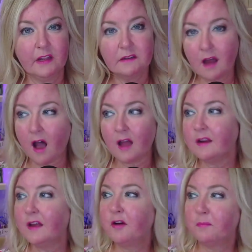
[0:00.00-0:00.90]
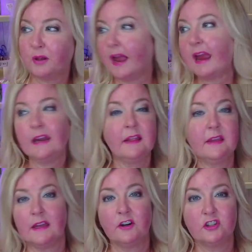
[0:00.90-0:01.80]
Not playing in
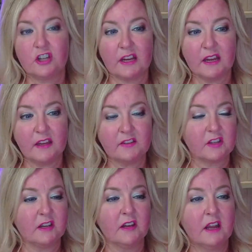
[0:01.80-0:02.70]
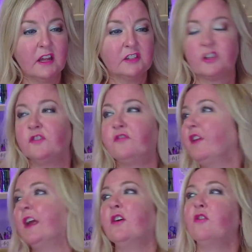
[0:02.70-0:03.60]
the energies and to
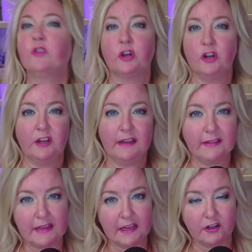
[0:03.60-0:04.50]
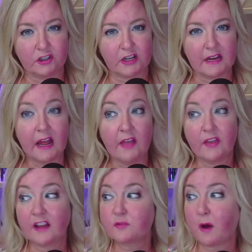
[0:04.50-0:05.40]
feel good in the energy.
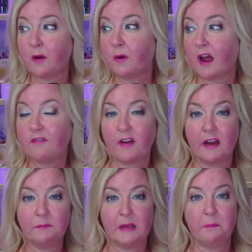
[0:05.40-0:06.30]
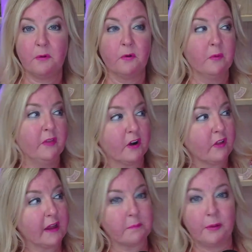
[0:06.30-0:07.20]
That's why when I find people, when they're
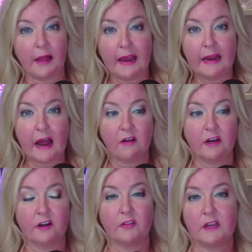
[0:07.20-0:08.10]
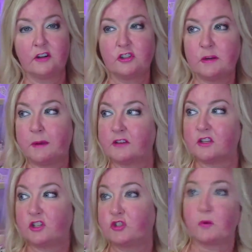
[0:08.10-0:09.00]
like playing out here in the energy because
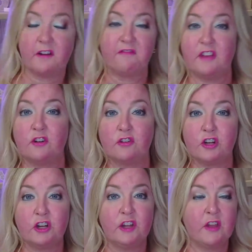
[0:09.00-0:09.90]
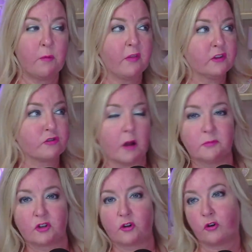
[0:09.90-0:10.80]
they just want to feel good, they want the drum
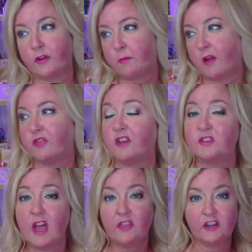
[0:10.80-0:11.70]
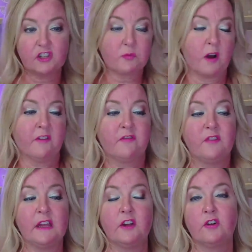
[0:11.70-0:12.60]
circle, they want this, they just want to
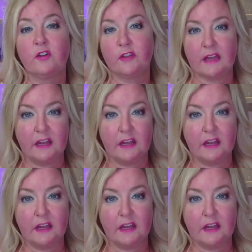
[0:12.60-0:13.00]
feel the